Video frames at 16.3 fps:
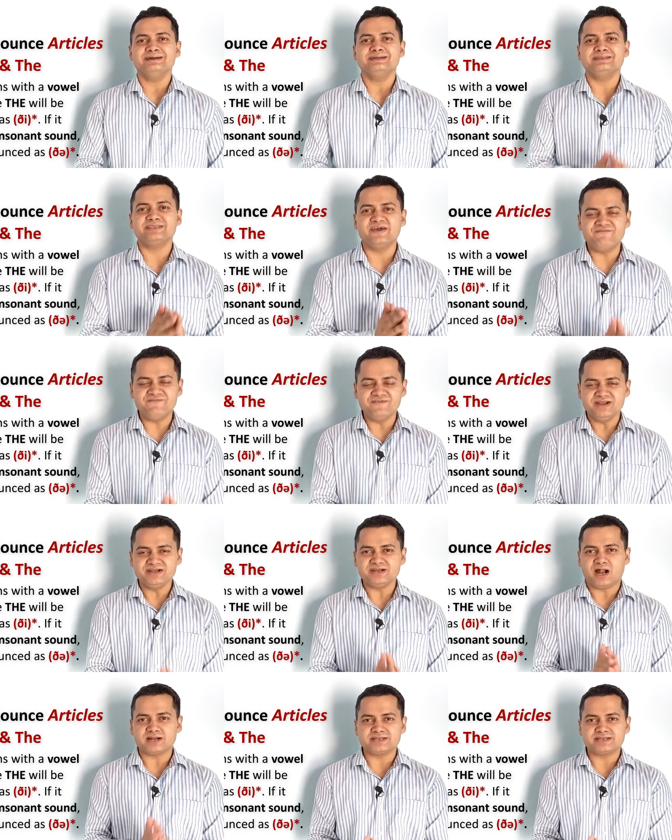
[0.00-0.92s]

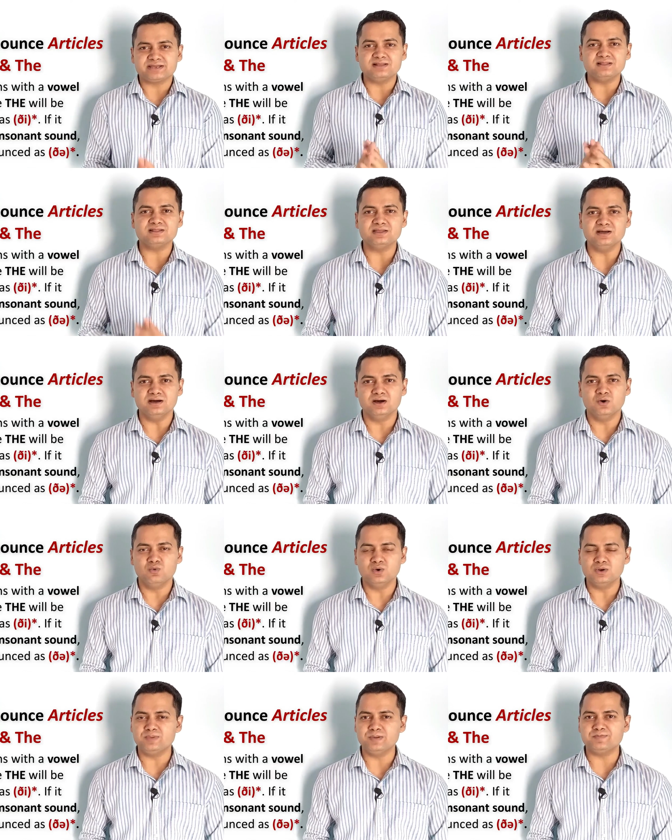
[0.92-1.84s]
Definite article the
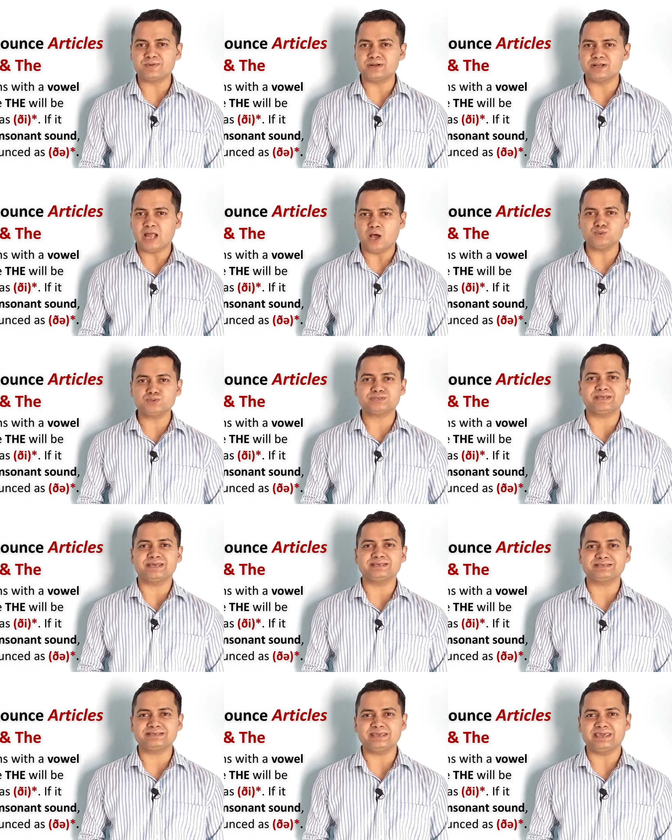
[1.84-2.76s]
will be pronounced
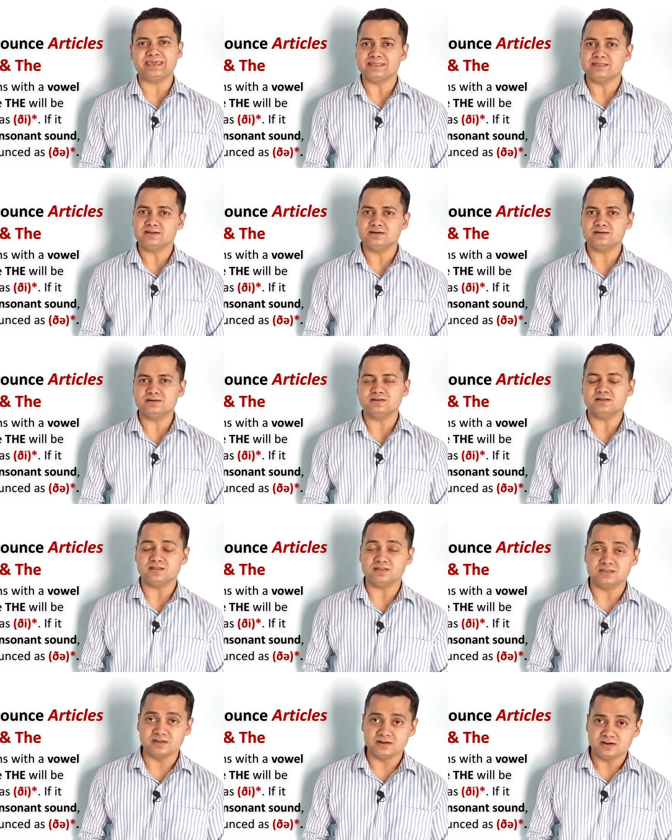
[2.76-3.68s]
as either
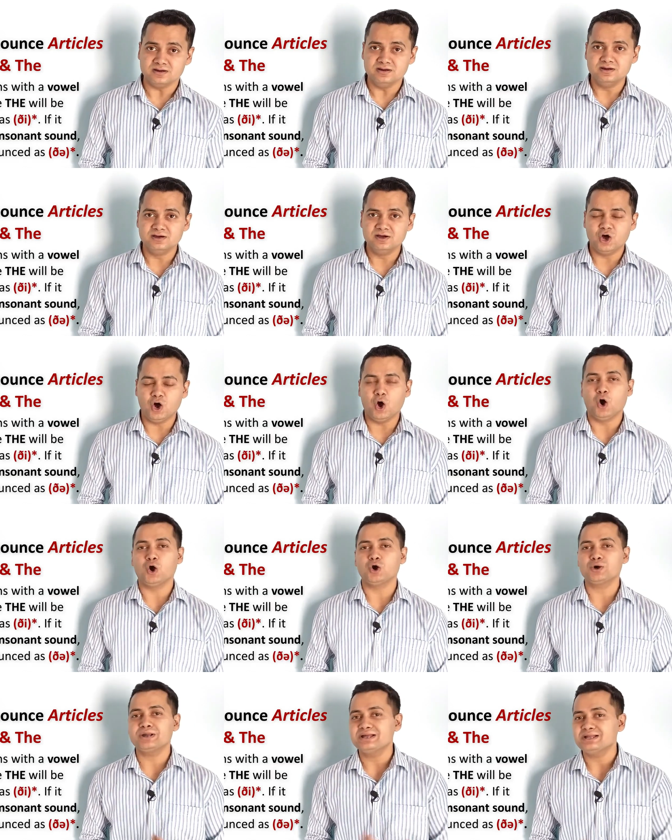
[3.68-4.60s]
the
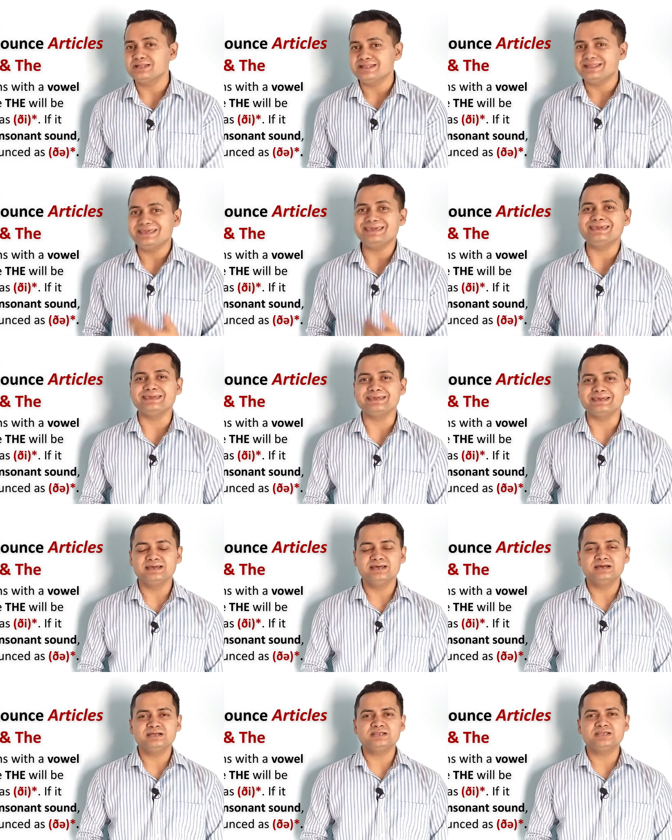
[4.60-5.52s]
or the,
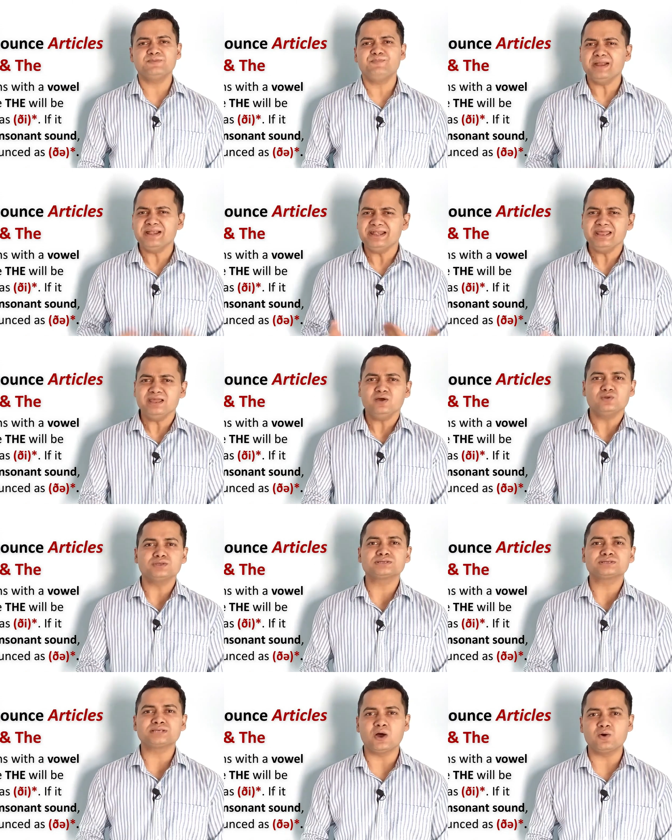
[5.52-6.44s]
depending on
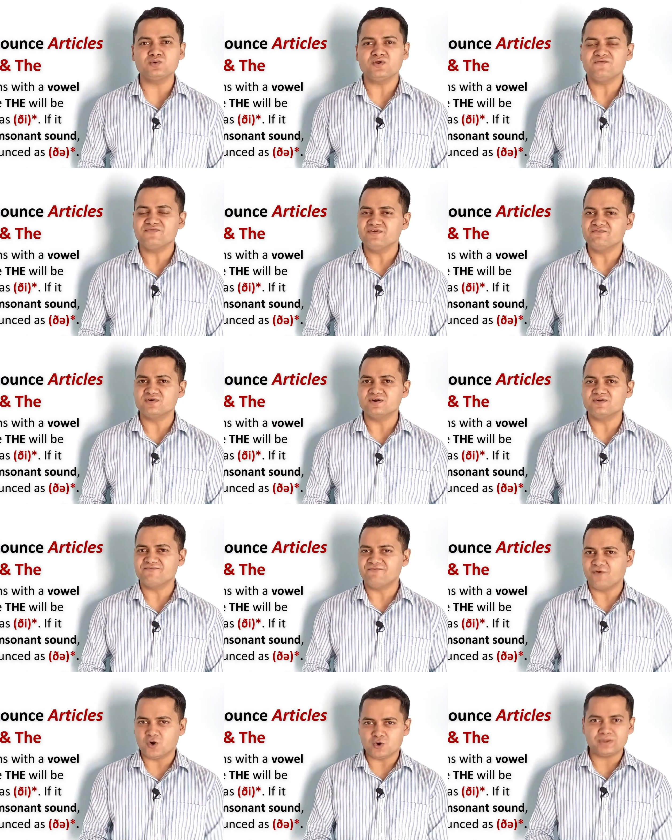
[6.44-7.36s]
the sound of the
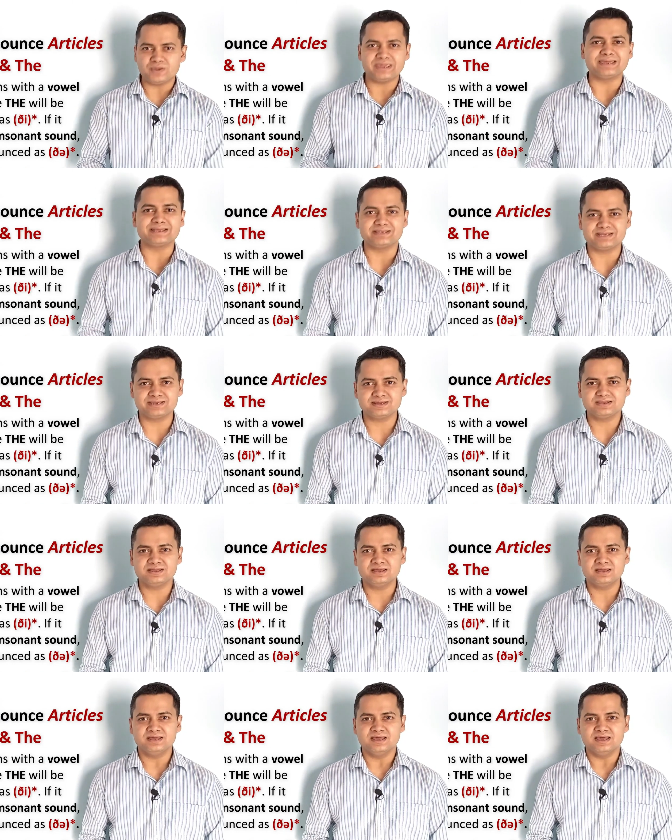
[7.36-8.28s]
word following it.
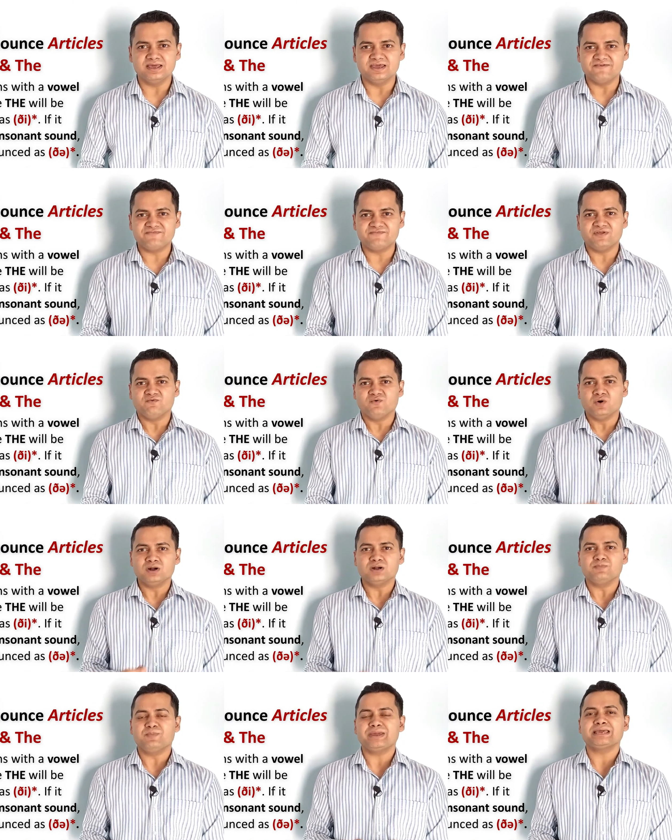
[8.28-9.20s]
If the
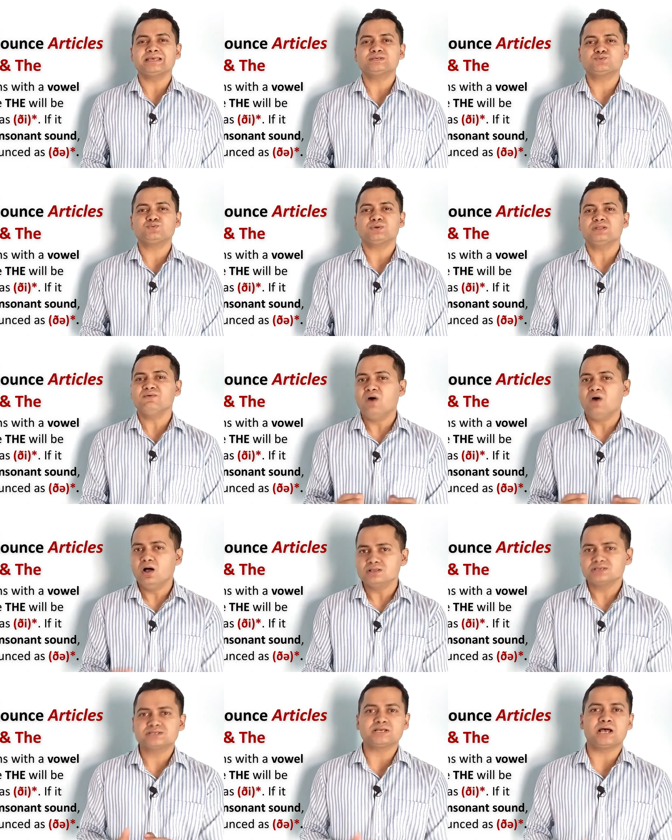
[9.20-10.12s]
word begins with a
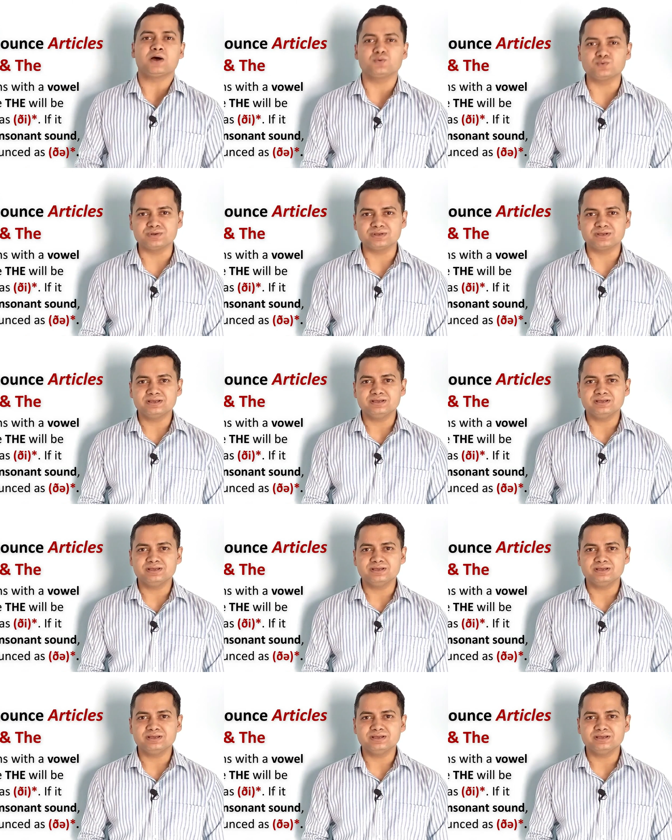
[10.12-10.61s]
vowel sound,